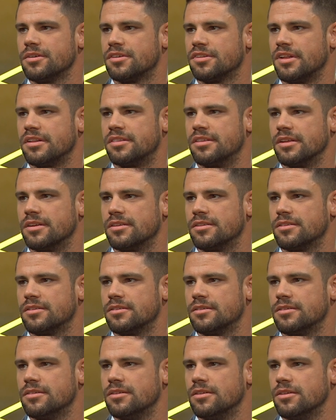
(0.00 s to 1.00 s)
because I think,
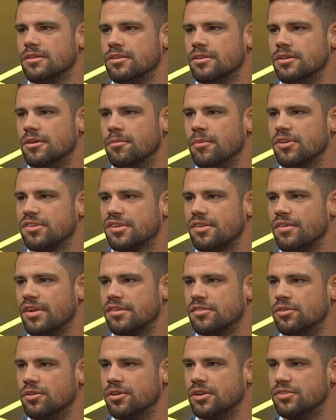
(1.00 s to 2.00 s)
you know, most of
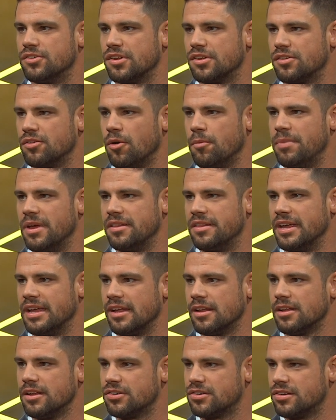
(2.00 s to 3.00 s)
us do good just to obey the
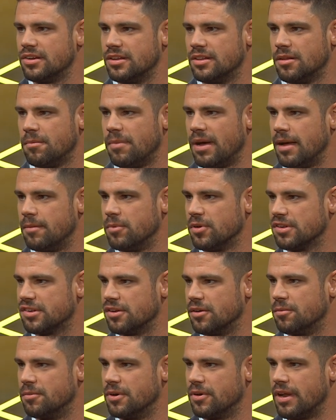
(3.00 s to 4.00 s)
English in the Bible,
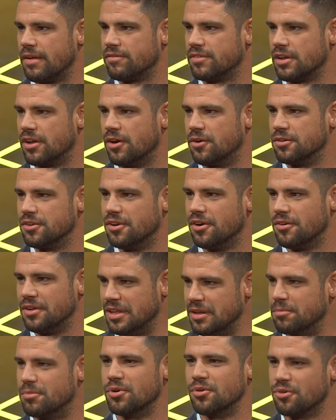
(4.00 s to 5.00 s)
so we don't have to go, you know,
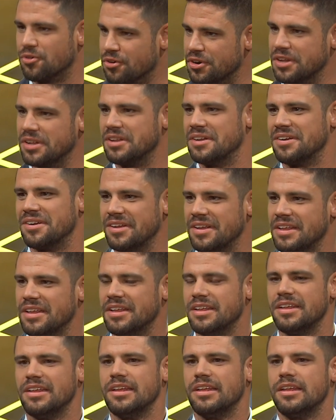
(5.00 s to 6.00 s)
Hebrew, Greek.
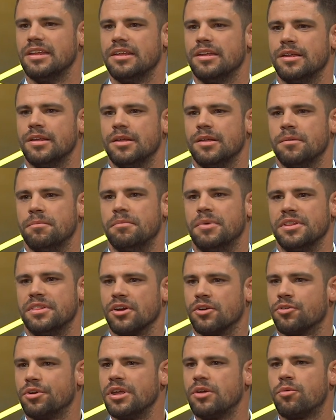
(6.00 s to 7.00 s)
But
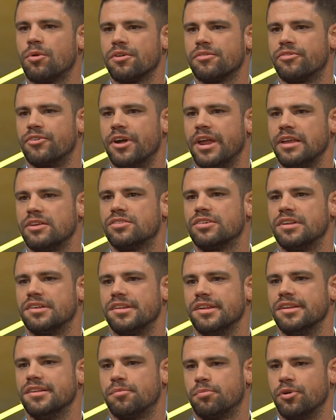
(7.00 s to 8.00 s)
the Greek word for
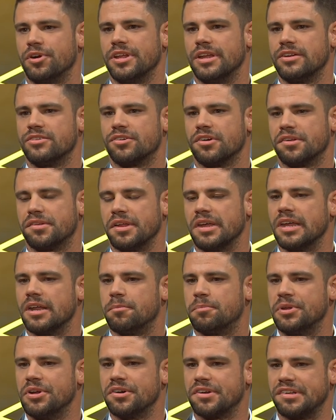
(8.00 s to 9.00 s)
anxious is pretty interesting. It
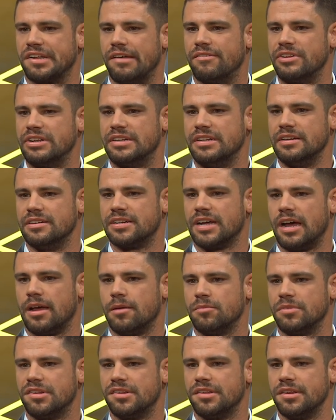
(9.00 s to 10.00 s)
appears 17
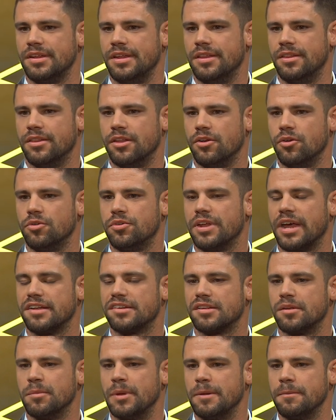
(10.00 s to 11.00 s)
times in the New
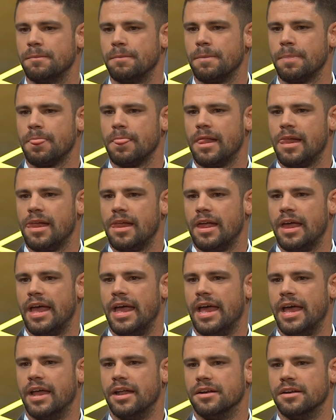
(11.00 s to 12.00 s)
Testament.
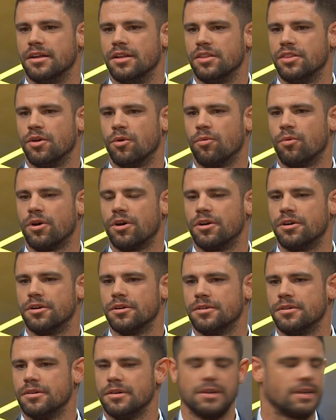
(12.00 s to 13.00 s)
And the
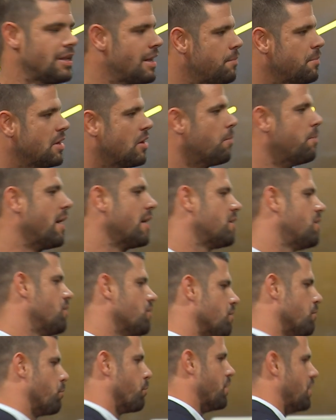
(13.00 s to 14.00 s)
word, let me go back
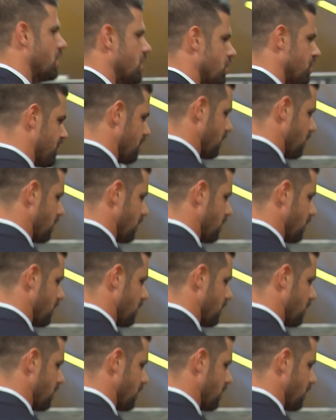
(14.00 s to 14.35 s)
here and read it